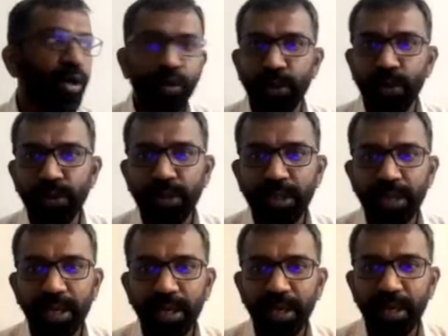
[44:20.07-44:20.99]
don't
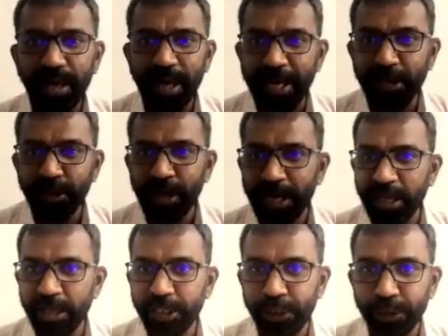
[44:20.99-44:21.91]
like to get
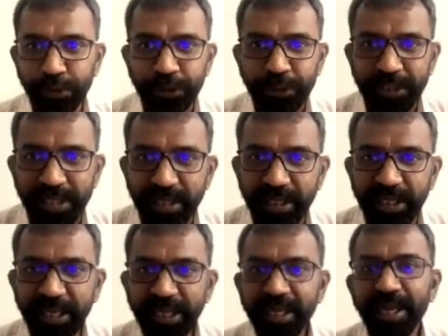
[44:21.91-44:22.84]
our shoes
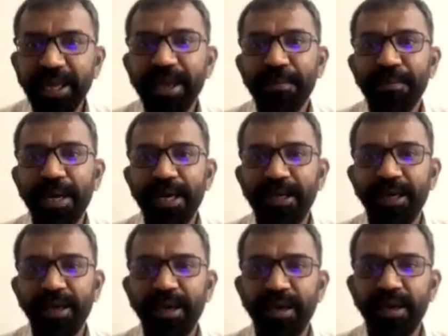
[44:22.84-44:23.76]
dirty, but
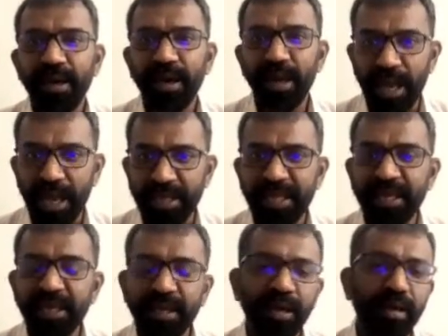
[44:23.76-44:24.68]
I
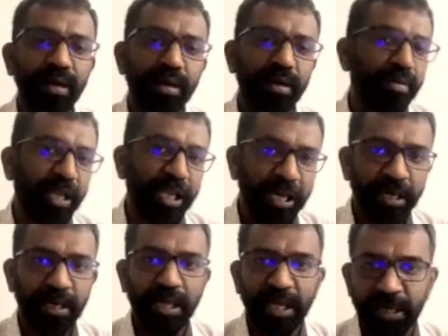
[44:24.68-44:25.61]
think
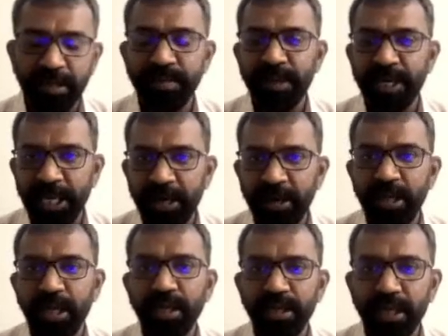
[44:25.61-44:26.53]
in an urban
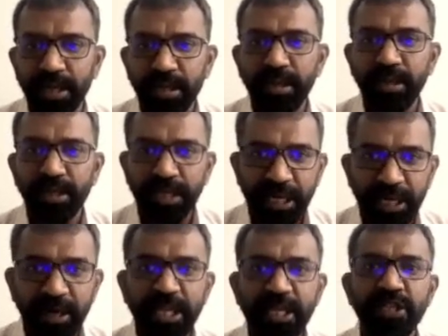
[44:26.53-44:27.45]
area, the
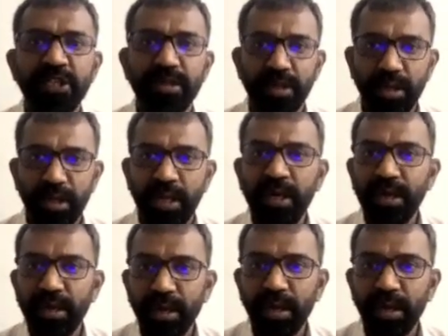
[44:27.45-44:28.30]
decrease in